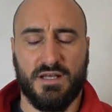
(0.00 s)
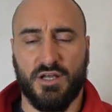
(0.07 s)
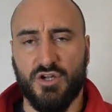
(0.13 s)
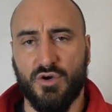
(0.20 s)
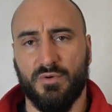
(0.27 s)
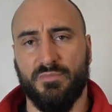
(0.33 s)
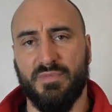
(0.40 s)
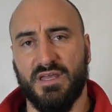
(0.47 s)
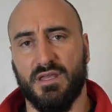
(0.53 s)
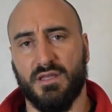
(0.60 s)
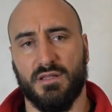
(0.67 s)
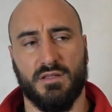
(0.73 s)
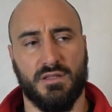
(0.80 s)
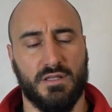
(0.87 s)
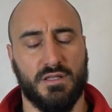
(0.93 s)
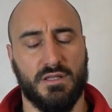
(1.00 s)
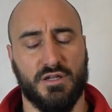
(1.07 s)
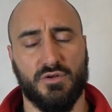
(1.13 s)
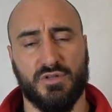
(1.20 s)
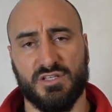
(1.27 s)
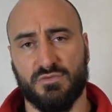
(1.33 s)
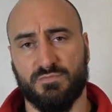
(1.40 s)
And I
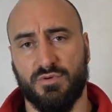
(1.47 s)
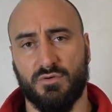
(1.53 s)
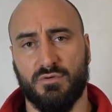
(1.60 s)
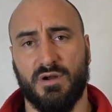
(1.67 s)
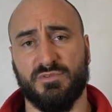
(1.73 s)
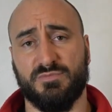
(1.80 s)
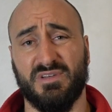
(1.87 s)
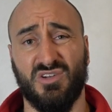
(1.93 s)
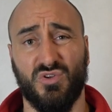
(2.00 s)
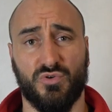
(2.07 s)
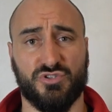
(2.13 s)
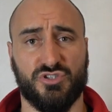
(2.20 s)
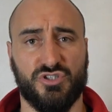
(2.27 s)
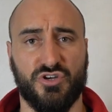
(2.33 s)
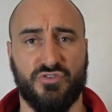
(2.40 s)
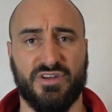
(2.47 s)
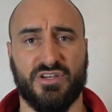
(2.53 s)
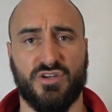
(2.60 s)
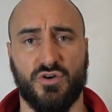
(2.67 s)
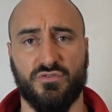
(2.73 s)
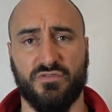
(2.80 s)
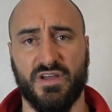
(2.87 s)
know this program has been launched during
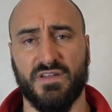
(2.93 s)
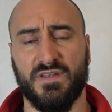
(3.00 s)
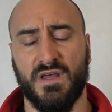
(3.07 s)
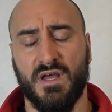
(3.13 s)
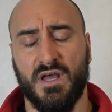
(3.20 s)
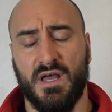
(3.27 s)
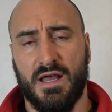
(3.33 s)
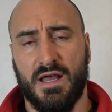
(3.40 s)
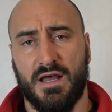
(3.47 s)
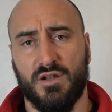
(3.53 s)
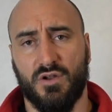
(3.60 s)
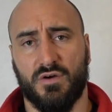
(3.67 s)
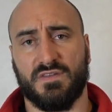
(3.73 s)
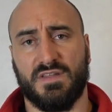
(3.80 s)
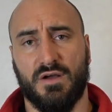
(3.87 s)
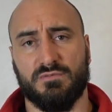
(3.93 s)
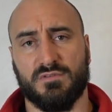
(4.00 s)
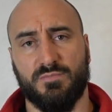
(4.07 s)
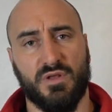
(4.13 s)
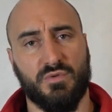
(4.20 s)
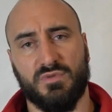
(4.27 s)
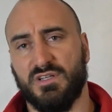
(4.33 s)
COVID and lockdowns,
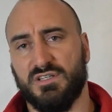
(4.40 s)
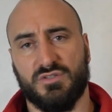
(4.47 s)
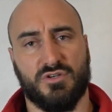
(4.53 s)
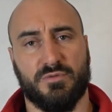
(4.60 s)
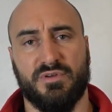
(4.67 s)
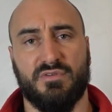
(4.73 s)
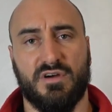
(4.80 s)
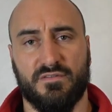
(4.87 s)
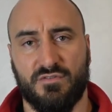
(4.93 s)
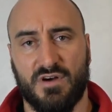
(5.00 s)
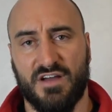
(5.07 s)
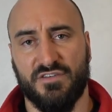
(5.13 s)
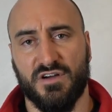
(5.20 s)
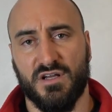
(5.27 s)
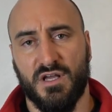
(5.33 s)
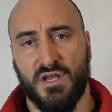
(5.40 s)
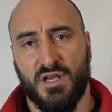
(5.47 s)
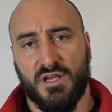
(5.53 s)
but it's not going to be around forever.